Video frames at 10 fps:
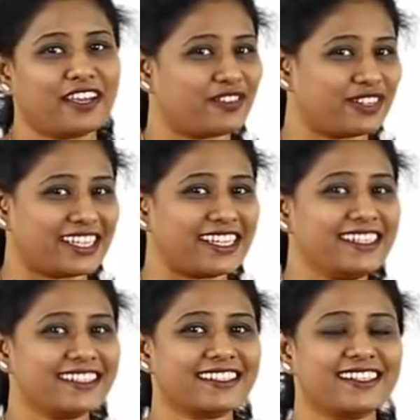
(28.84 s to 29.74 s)
If you
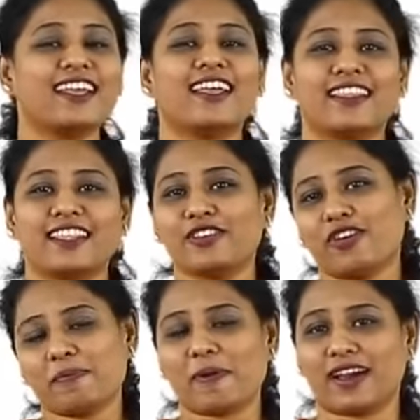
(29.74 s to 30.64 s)
did, then
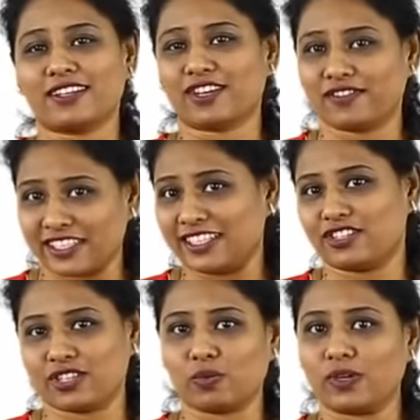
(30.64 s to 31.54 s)
you're a part of the
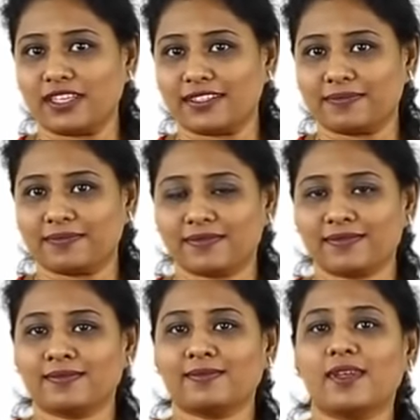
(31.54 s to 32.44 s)
digital world,
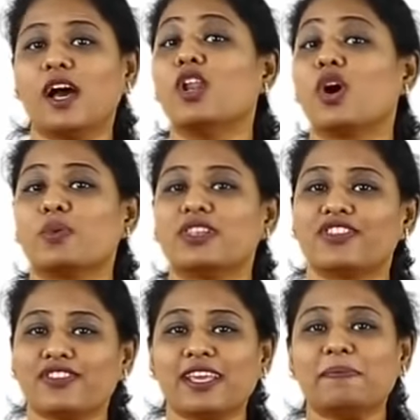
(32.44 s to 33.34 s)
along
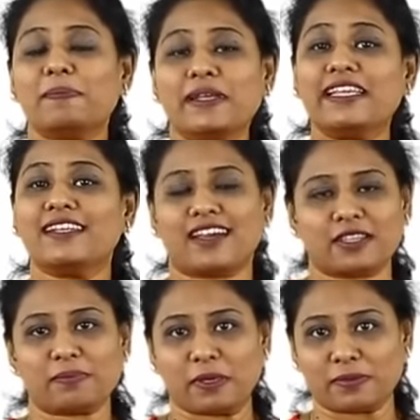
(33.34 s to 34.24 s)
with 3 billion
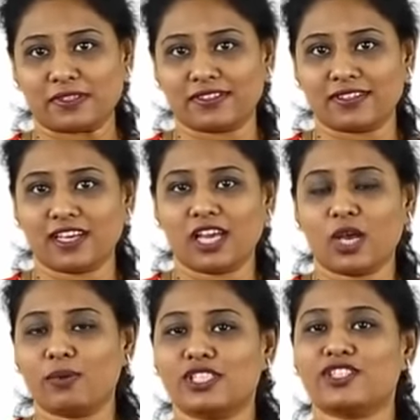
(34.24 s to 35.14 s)
other people,
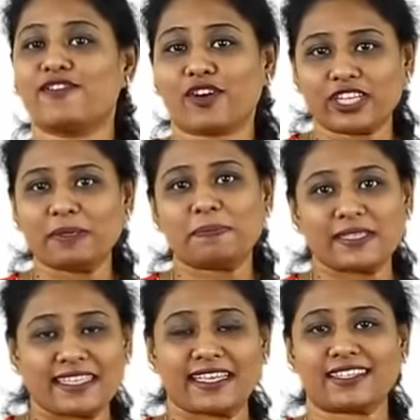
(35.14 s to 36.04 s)
which is
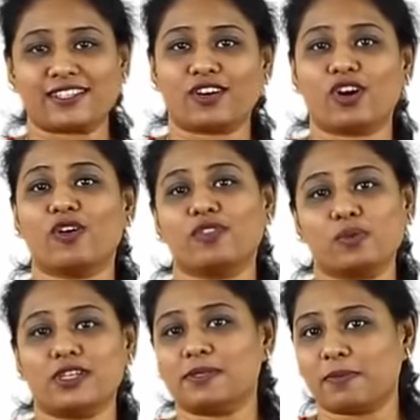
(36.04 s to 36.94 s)
40% of
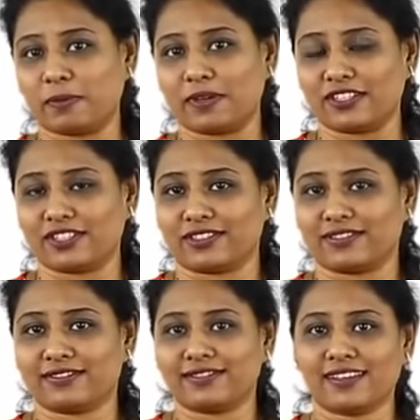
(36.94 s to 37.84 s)
the world's population.
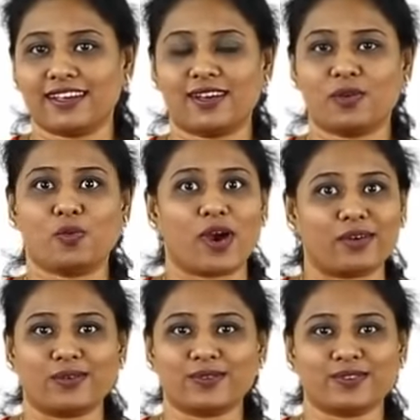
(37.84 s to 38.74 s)

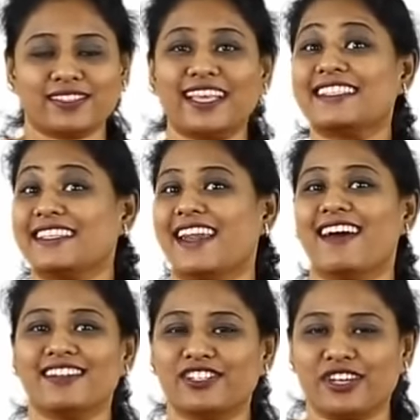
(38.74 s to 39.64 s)
Wow, that's a
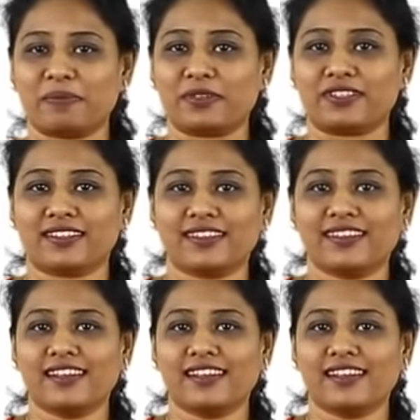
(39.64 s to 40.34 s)
large number.